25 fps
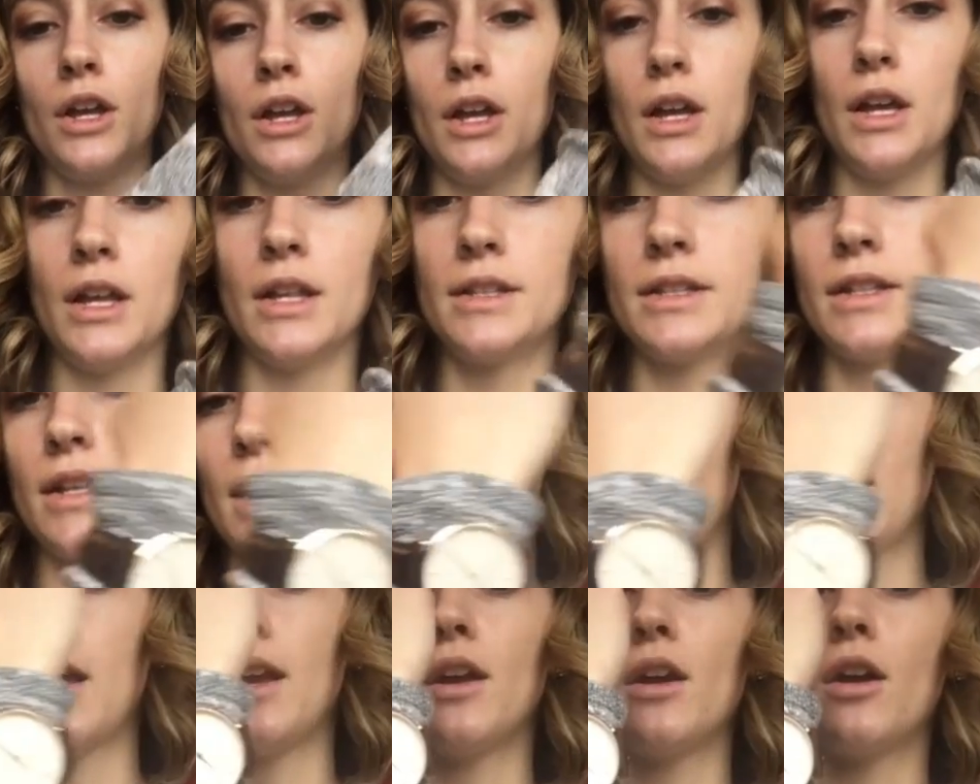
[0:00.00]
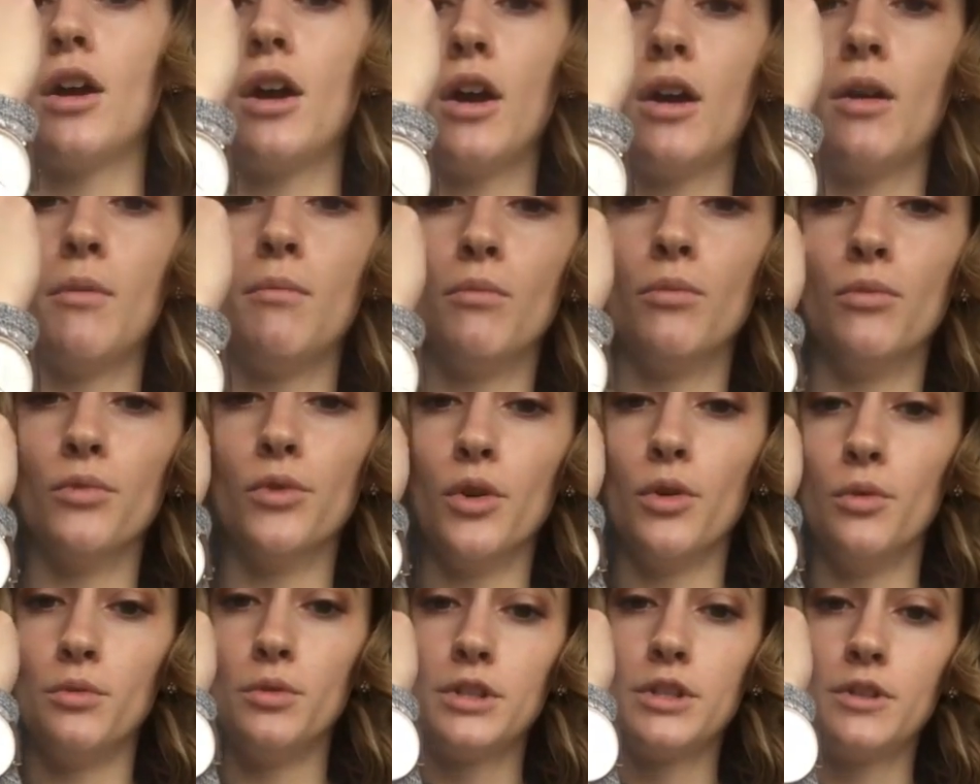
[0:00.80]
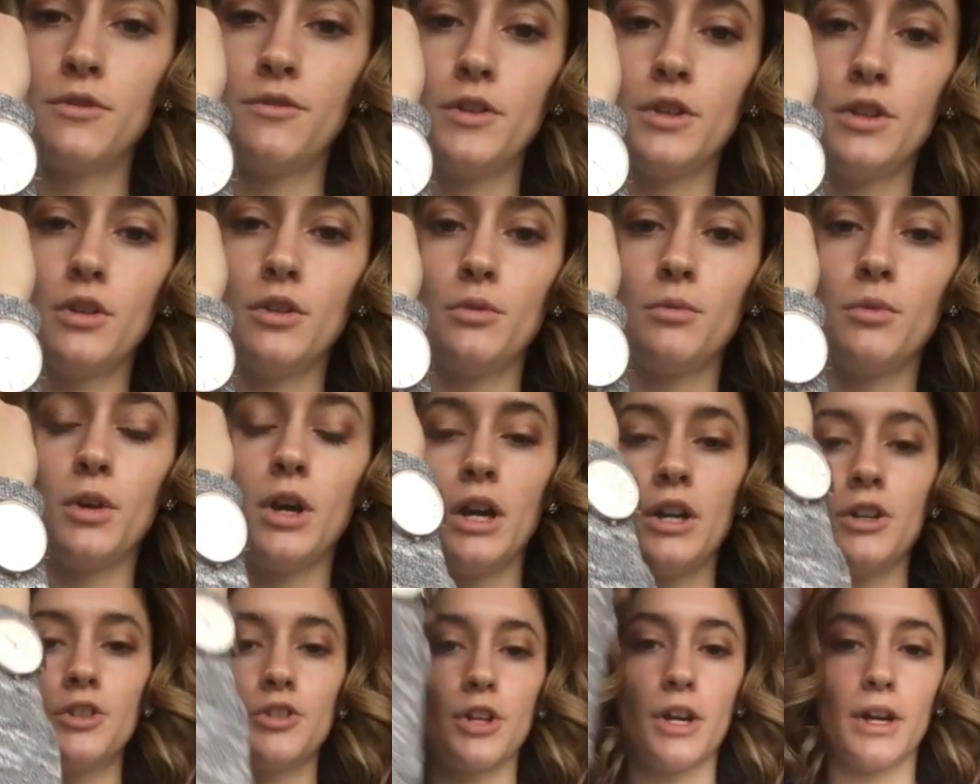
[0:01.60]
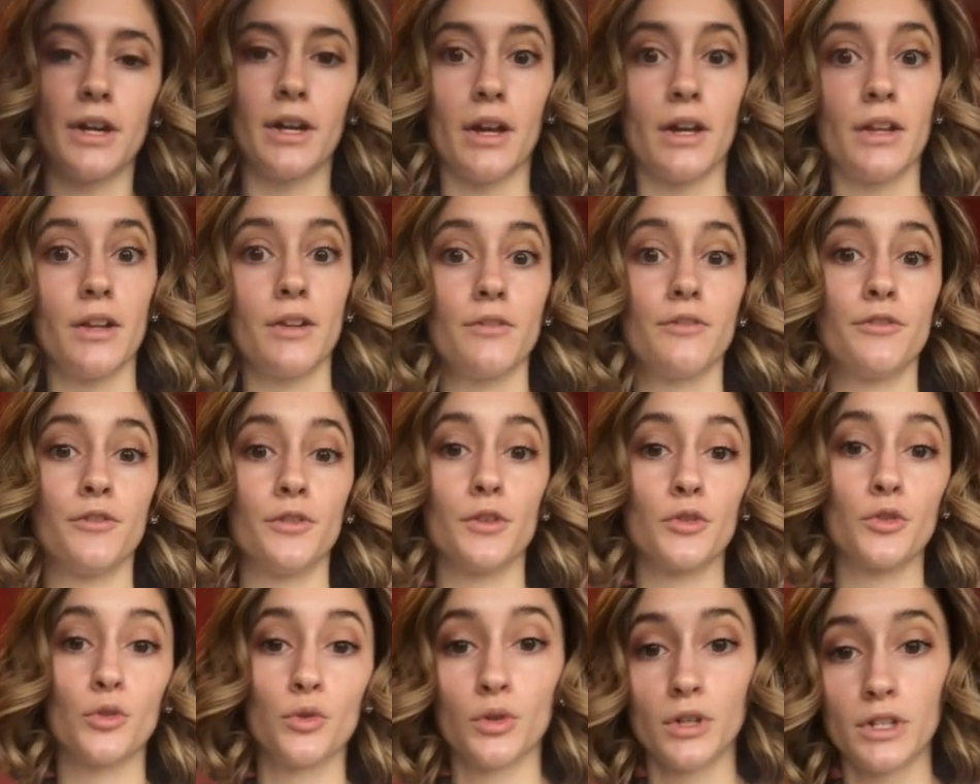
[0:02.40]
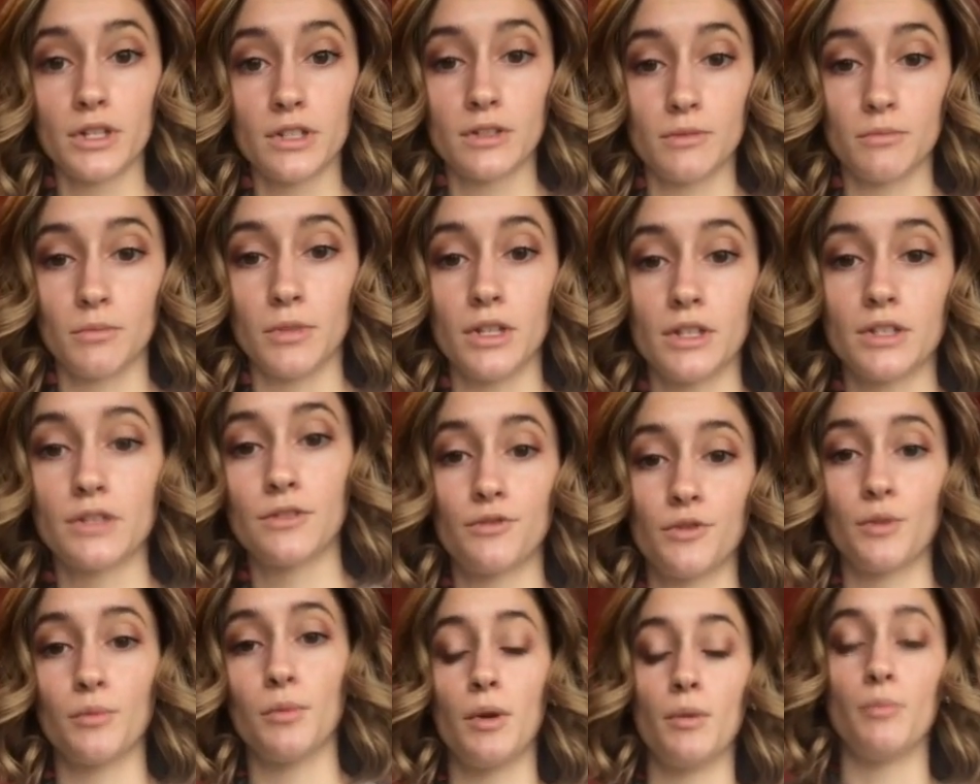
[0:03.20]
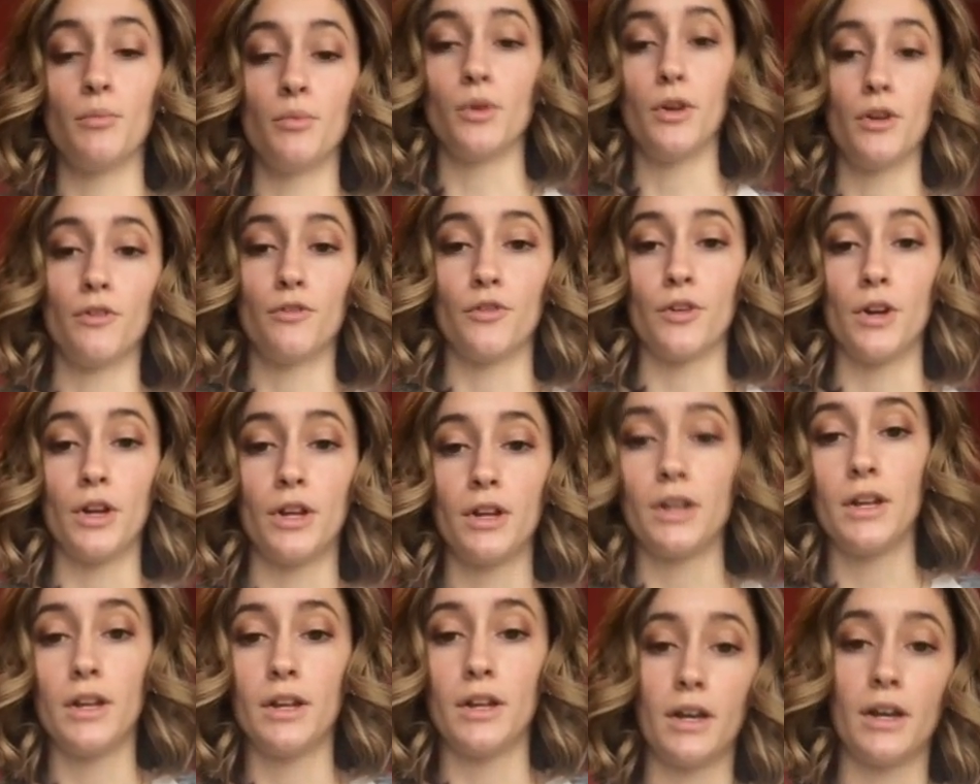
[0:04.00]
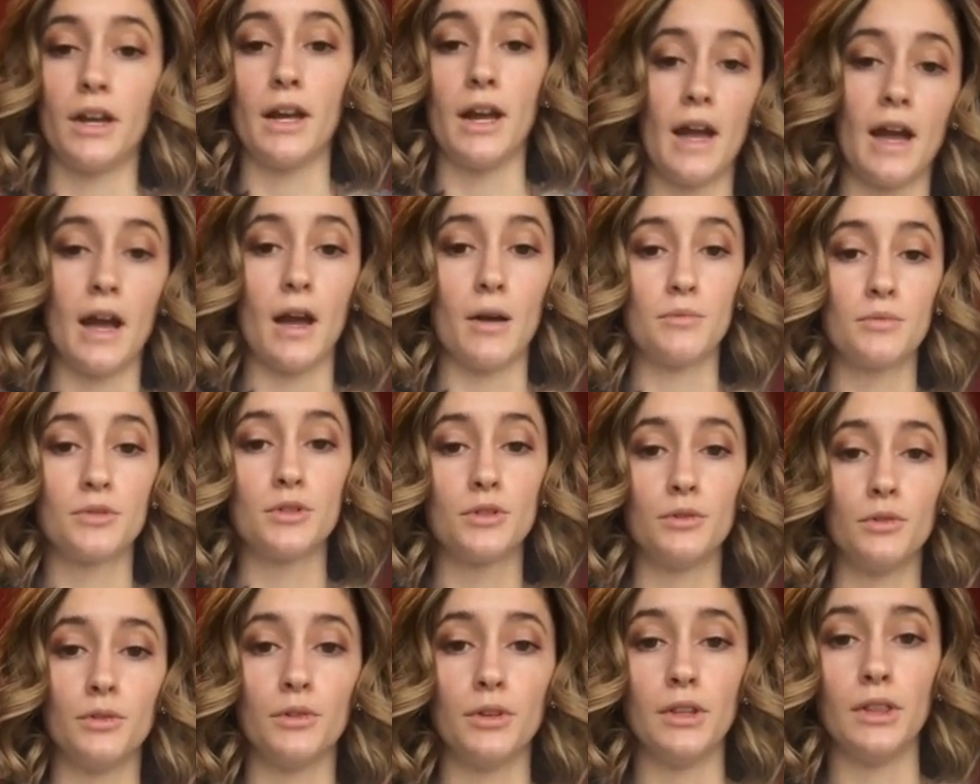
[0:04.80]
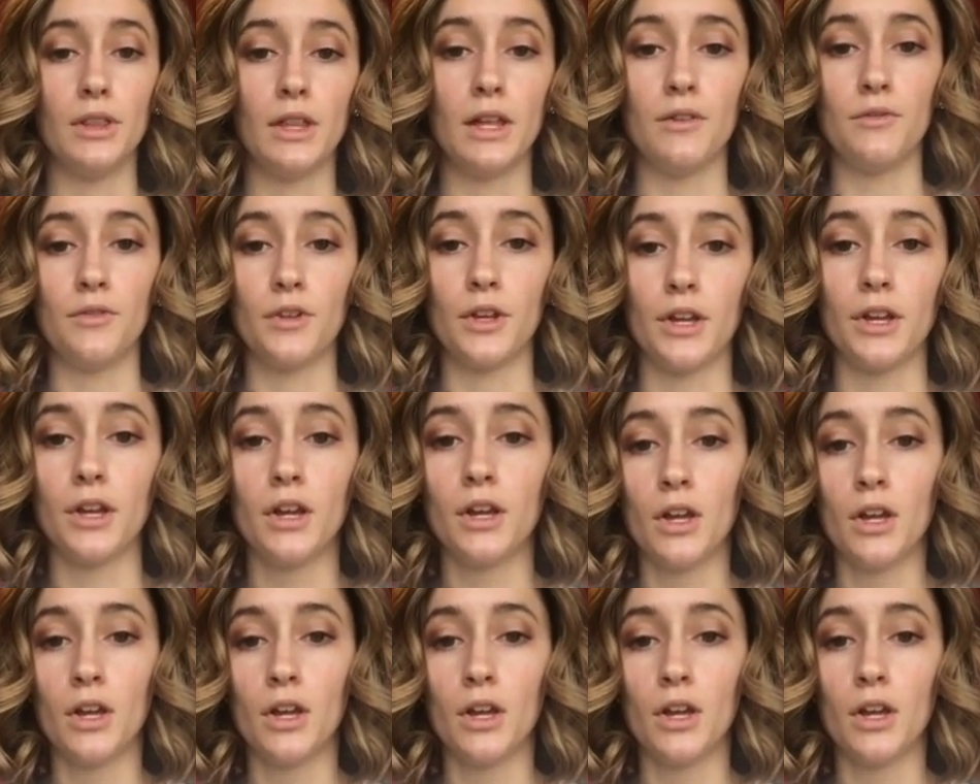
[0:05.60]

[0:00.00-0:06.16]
It's a Rosefield watch. I got it for Christmas from my boyfriend, and I absolutely love it.